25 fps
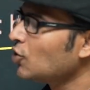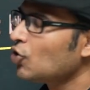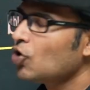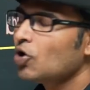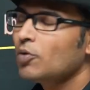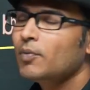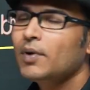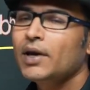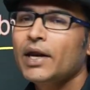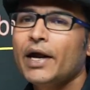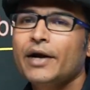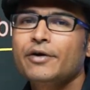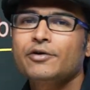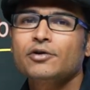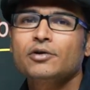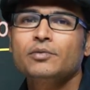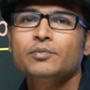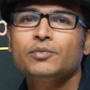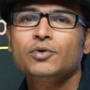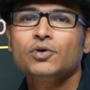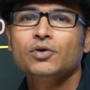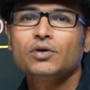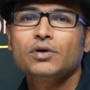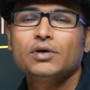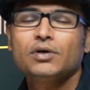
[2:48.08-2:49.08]
global
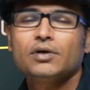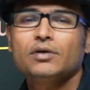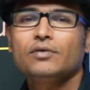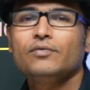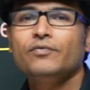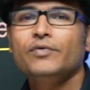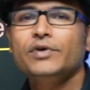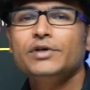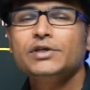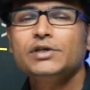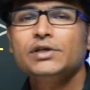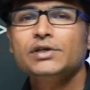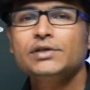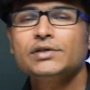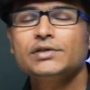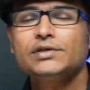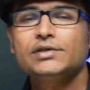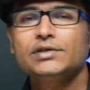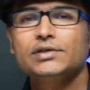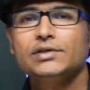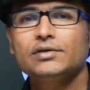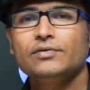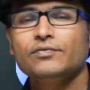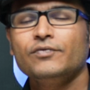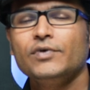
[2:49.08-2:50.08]
attribute, which
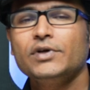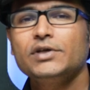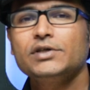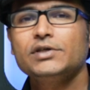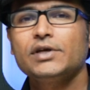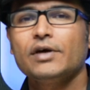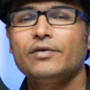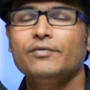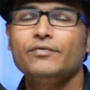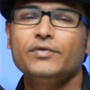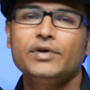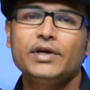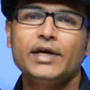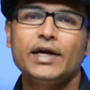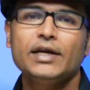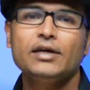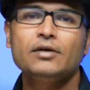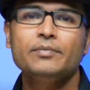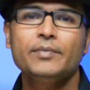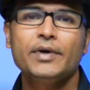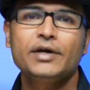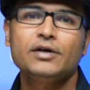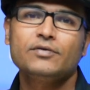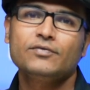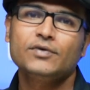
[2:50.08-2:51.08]
every
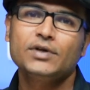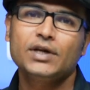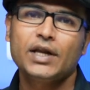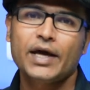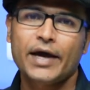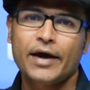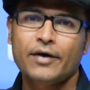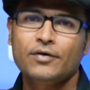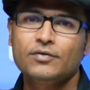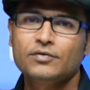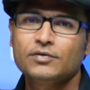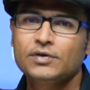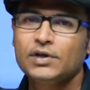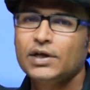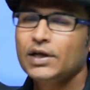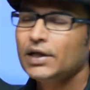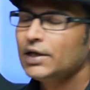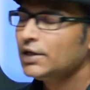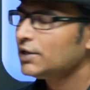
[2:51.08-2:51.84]
element will have.